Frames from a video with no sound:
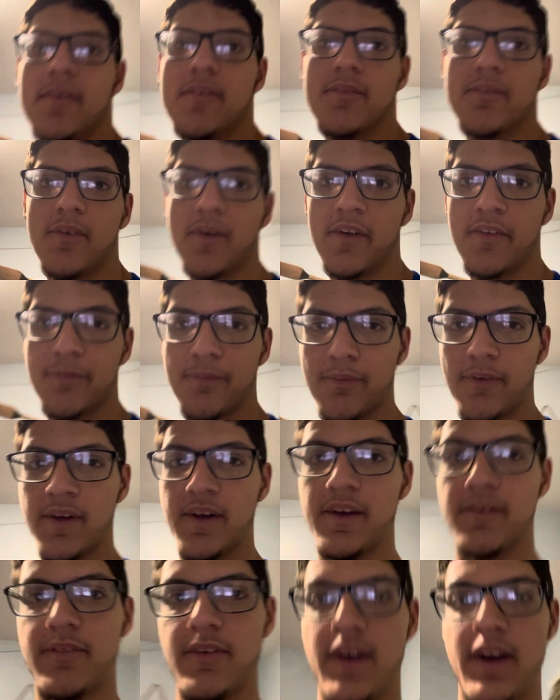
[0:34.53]
first
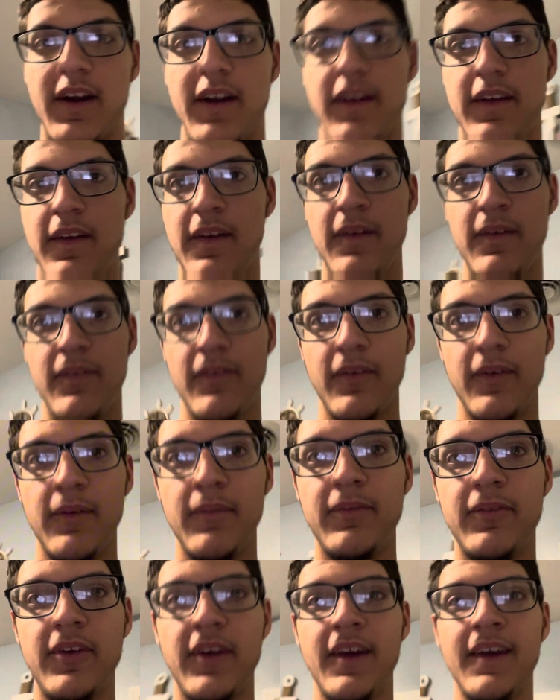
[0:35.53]
vlog for our
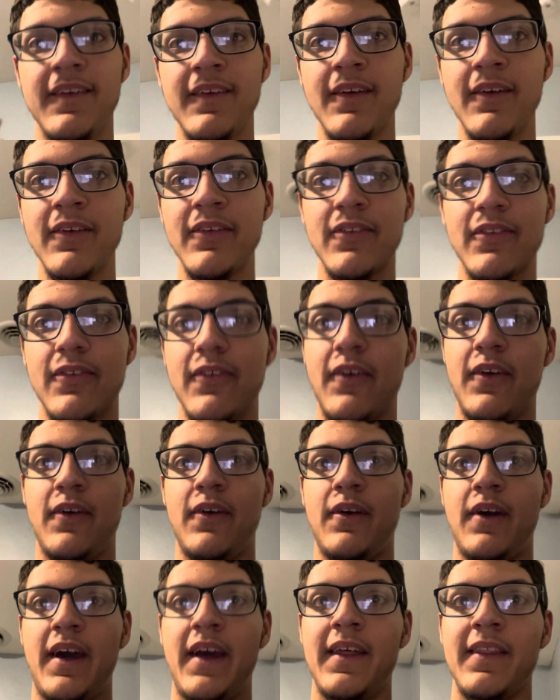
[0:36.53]
YouTube channel, so
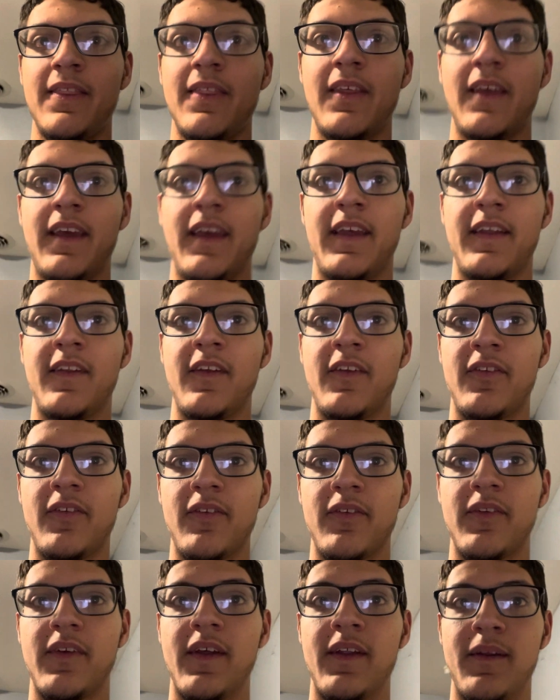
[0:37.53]
I think this
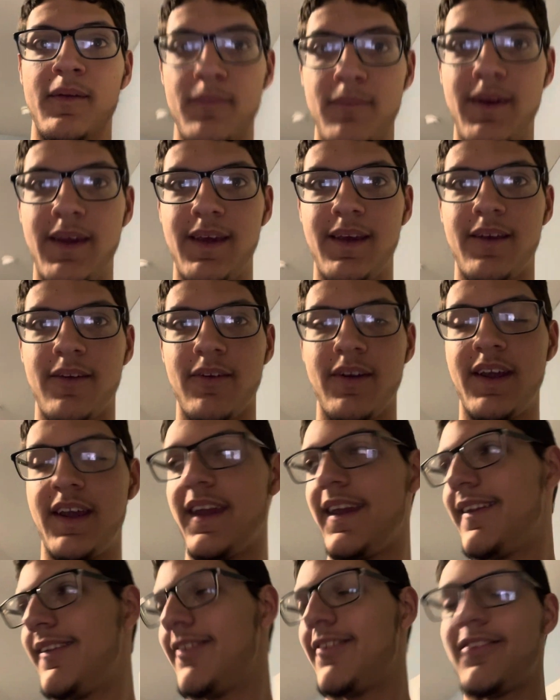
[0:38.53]
is gonna be
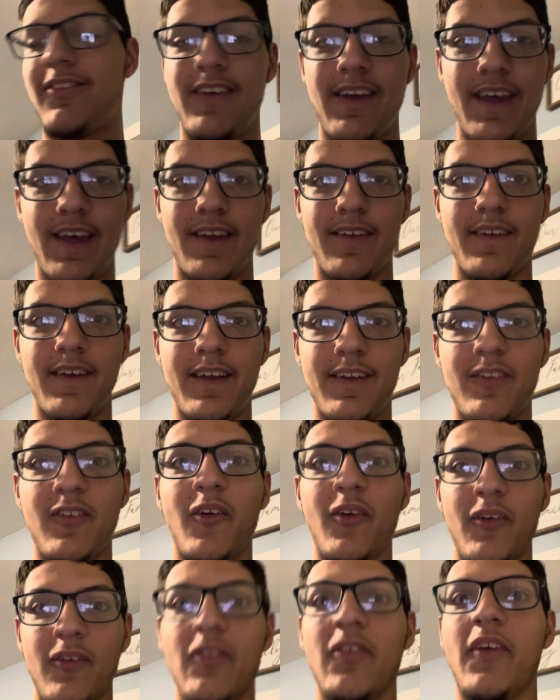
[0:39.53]
great, see how that
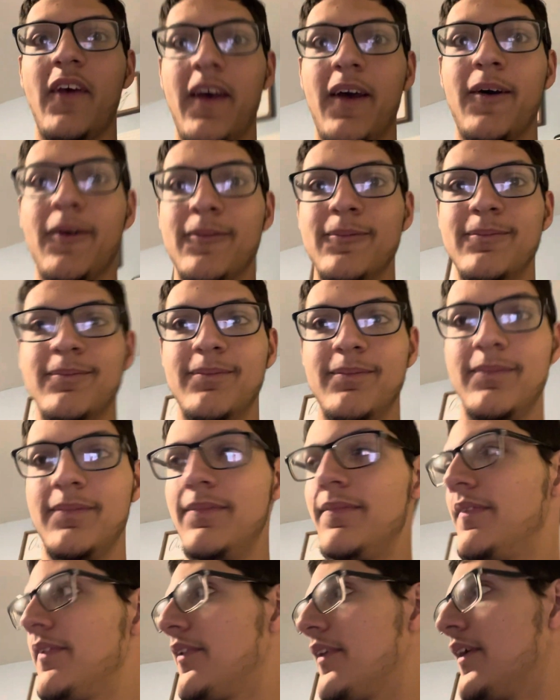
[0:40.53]
turns out.
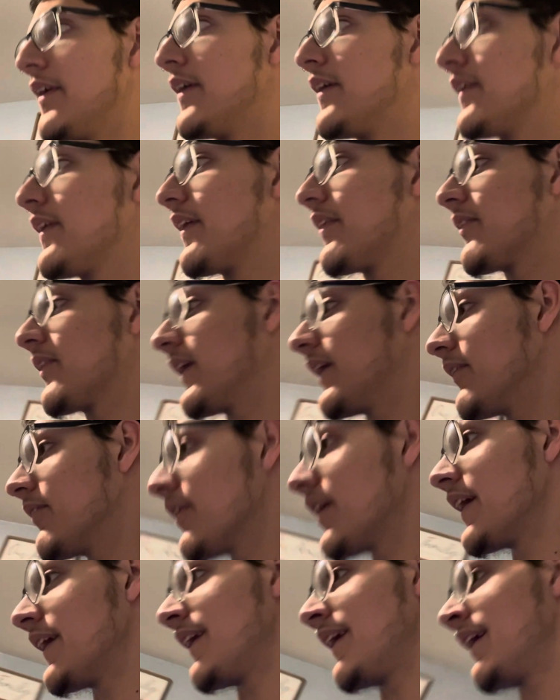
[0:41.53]
So let's get
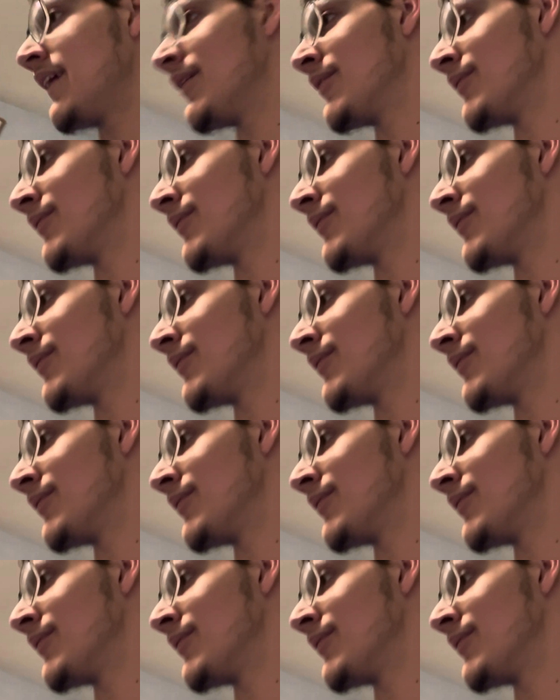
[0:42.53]
ready.